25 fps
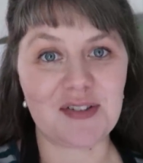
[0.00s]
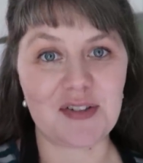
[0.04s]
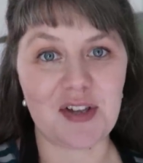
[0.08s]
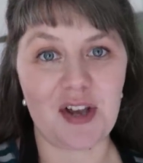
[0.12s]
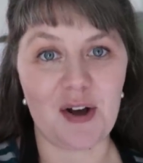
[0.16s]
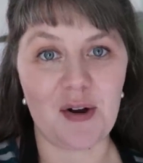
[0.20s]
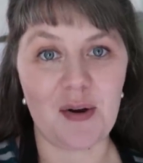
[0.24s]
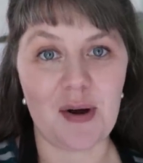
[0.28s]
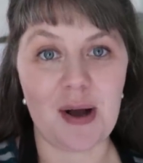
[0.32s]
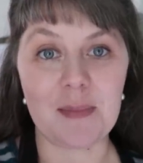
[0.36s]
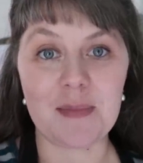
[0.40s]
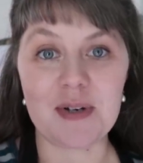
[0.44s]

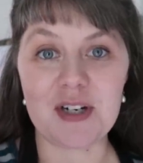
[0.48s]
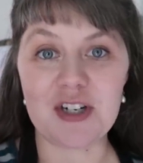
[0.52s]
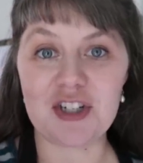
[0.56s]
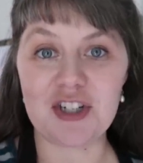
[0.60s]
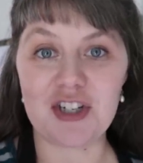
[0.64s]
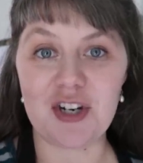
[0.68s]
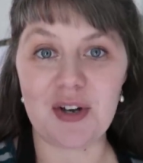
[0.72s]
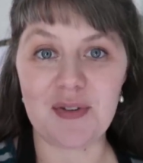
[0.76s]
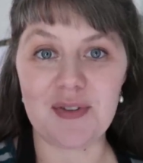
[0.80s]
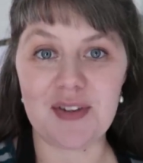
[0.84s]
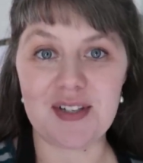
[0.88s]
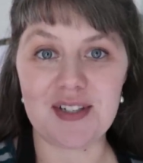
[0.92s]
So I'm gonna
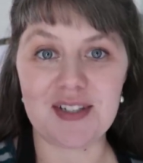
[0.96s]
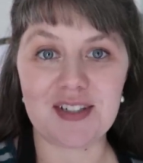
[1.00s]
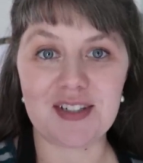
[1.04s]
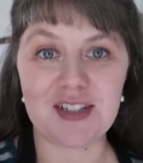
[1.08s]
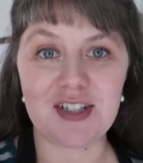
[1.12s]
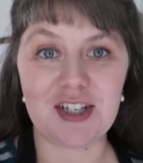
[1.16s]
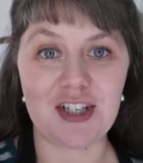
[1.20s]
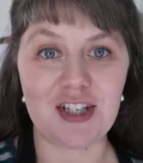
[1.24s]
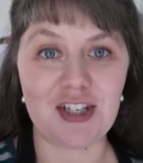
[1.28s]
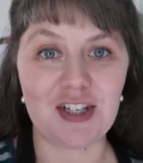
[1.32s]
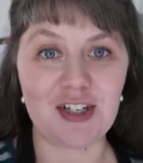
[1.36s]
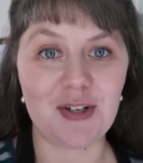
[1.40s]
show
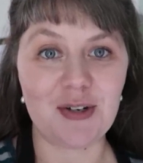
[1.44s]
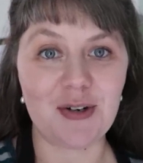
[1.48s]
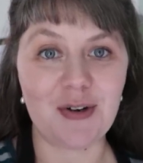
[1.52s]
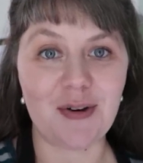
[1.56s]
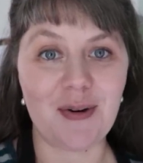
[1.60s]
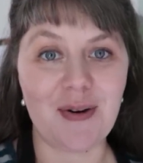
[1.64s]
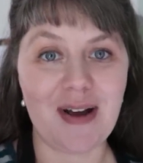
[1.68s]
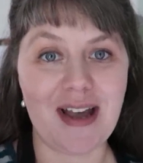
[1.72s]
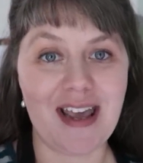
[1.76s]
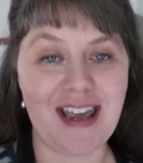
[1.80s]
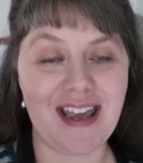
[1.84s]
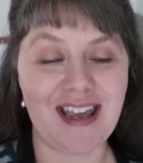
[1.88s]
this to
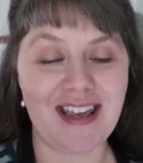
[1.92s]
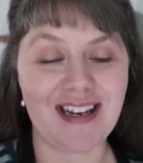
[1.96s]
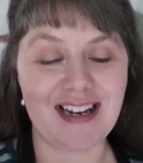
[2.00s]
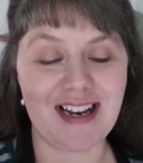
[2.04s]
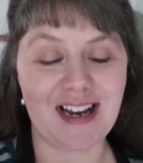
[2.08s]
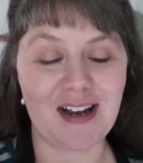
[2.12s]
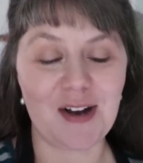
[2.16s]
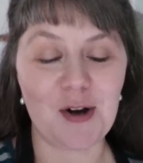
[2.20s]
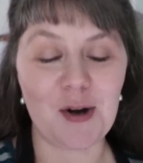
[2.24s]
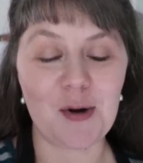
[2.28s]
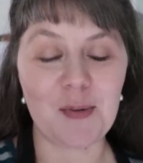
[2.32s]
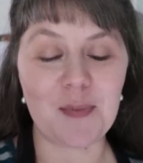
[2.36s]
you,
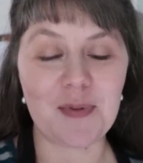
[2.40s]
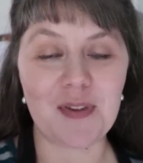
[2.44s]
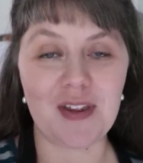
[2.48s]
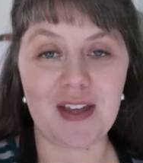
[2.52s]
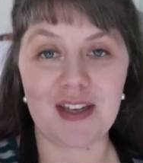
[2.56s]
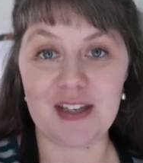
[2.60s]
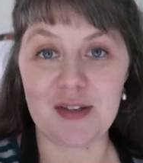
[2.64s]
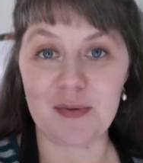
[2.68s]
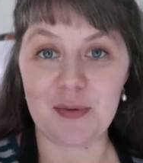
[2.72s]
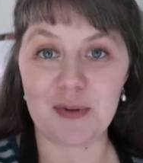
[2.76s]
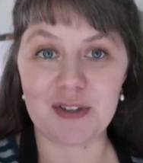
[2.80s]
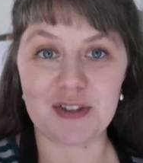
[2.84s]
and I hope
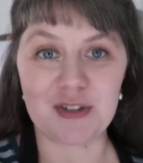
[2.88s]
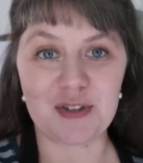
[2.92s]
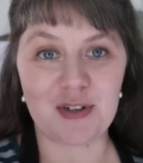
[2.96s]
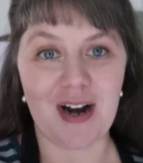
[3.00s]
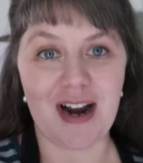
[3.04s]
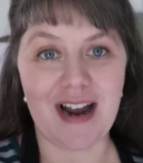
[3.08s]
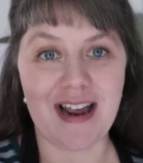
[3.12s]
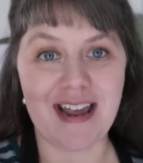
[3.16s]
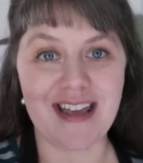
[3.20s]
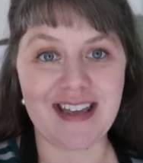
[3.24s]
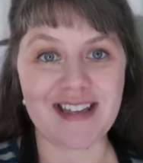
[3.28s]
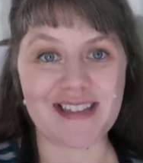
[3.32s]
that you will
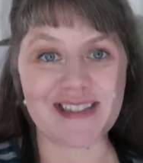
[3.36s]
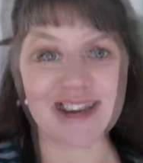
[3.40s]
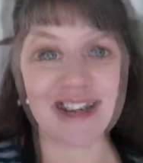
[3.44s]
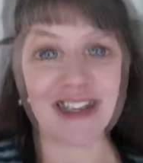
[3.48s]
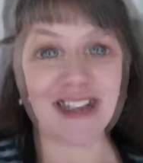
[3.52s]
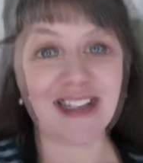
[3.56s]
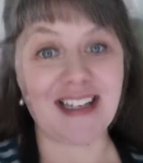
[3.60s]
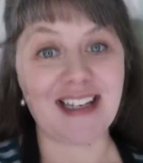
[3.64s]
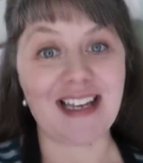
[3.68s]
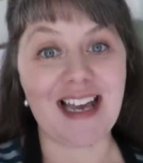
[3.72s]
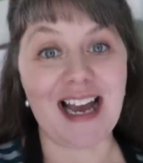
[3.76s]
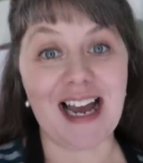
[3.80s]
try it.
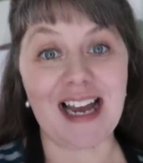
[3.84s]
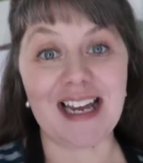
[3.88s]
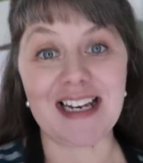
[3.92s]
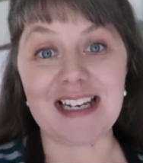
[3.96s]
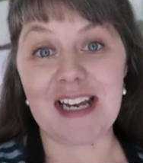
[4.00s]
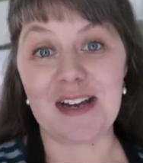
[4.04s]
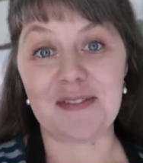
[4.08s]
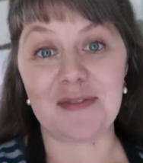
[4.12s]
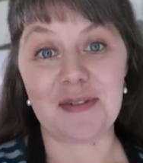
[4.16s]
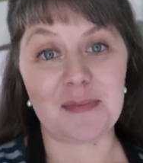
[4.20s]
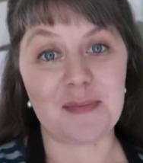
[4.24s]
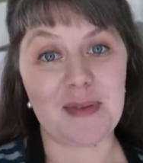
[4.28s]
Frankly, I
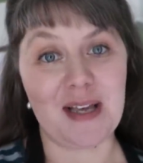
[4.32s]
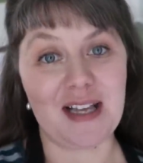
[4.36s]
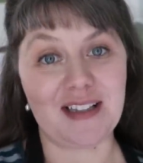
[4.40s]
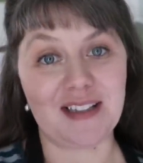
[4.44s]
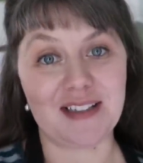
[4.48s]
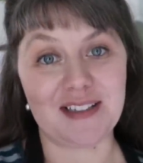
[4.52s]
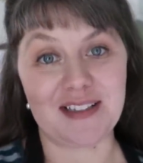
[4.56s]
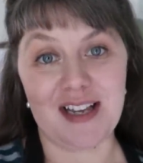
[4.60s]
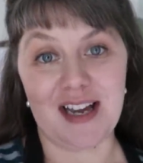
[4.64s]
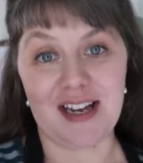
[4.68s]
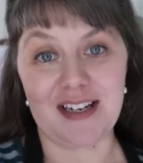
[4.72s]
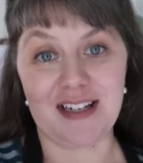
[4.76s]
never
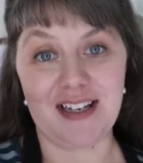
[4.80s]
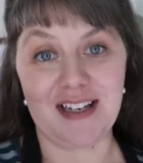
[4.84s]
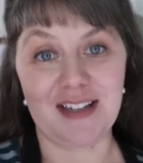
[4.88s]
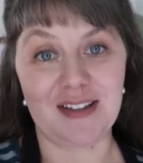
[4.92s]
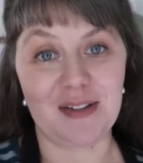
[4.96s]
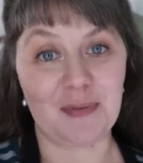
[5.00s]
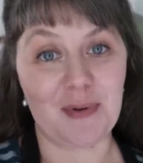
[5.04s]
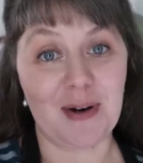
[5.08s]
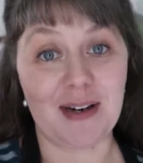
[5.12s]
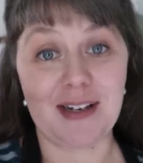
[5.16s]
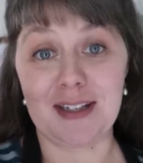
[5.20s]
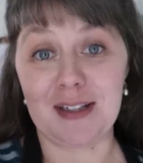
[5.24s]
make
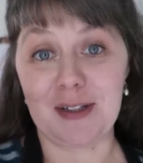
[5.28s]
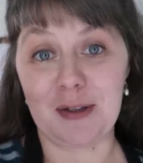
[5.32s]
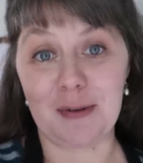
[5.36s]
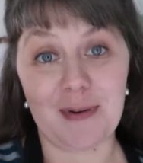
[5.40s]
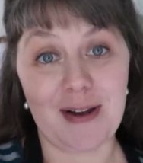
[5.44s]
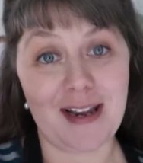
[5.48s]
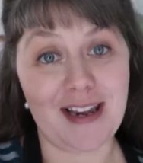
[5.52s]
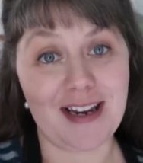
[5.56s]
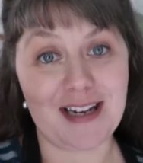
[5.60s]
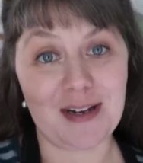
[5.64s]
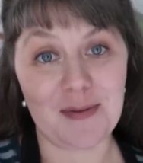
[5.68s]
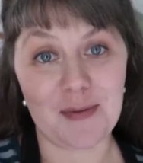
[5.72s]
lasagna the
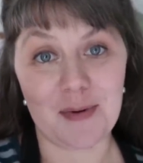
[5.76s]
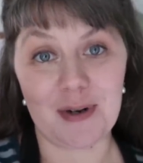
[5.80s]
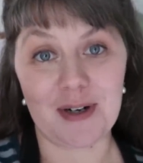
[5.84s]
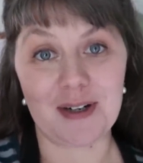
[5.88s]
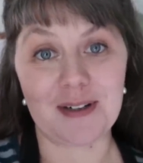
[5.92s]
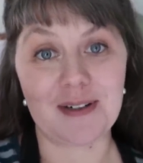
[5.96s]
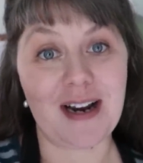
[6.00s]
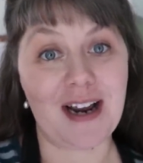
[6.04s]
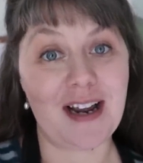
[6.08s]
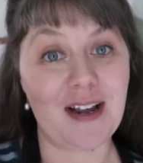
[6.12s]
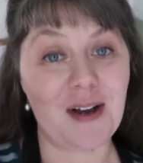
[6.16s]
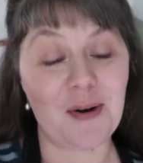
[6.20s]
regular way
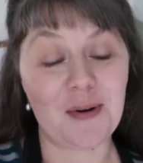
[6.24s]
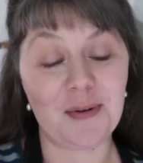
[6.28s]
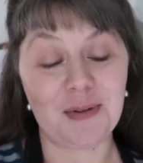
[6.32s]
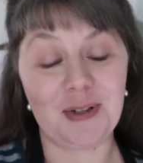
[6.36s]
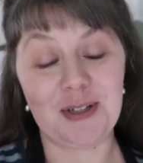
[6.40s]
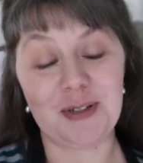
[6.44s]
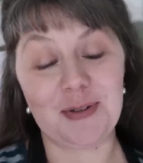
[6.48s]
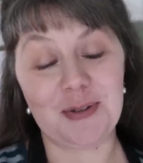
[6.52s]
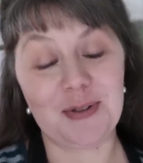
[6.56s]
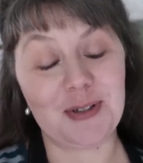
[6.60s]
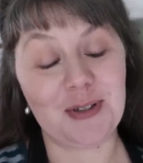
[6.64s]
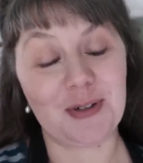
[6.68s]
anymore. I
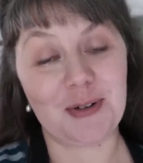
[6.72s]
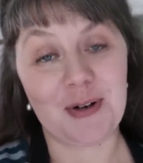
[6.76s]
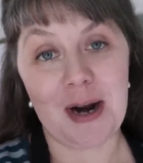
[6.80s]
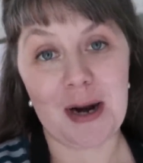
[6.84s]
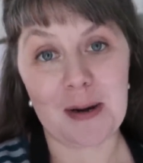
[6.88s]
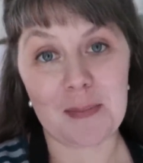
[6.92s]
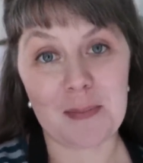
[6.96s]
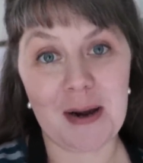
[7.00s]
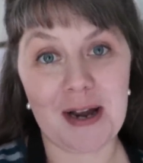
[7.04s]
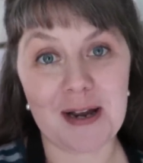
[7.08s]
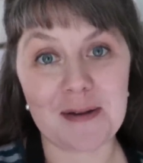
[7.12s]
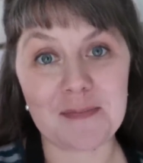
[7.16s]
only do it in the
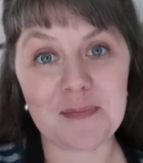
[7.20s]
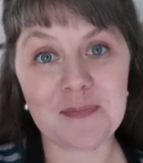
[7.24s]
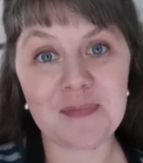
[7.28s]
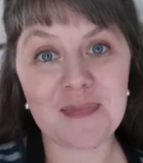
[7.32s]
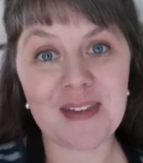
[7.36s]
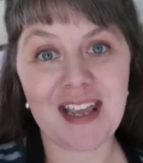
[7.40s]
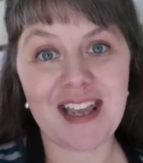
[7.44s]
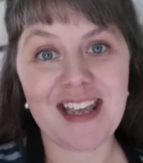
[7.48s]
crockpot.